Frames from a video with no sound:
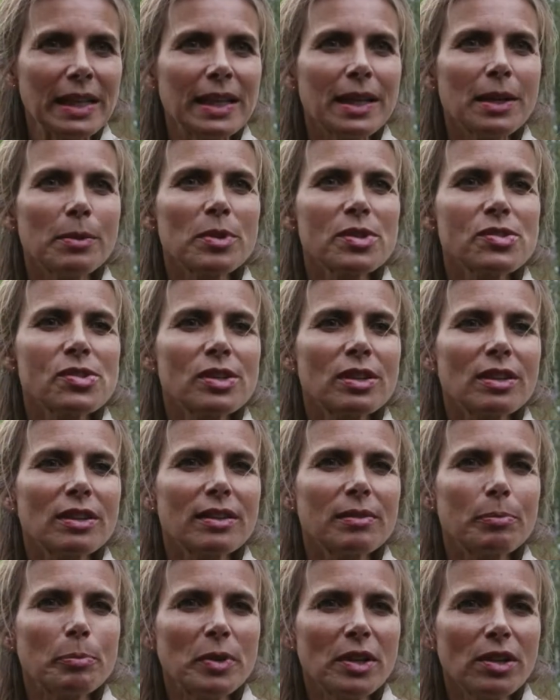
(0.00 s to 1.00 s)
It was a
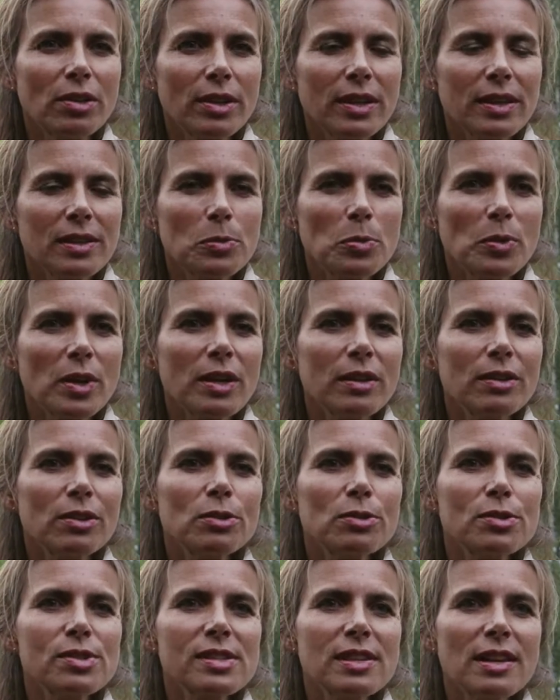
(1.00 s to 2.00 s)
period where
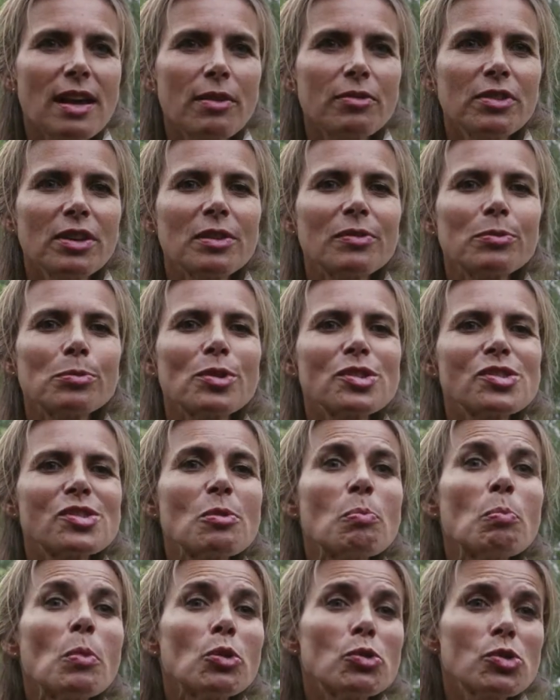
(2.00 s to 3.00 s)
Yugoslavia was
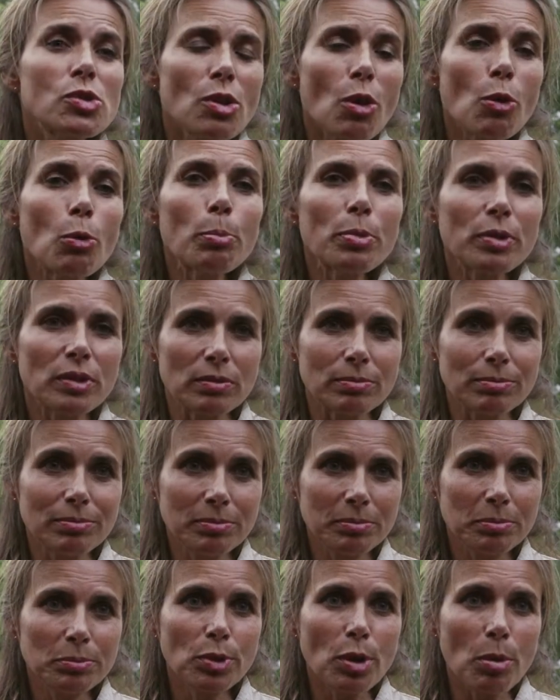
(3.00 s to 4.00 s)
the most open,
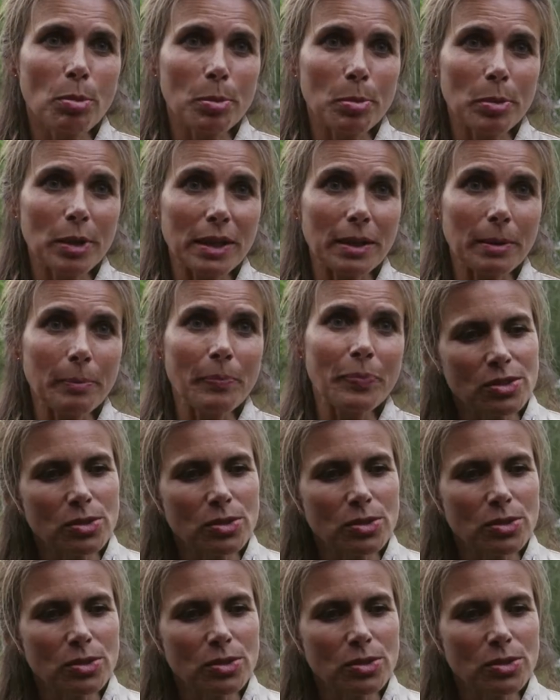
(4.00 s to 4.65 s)
probably.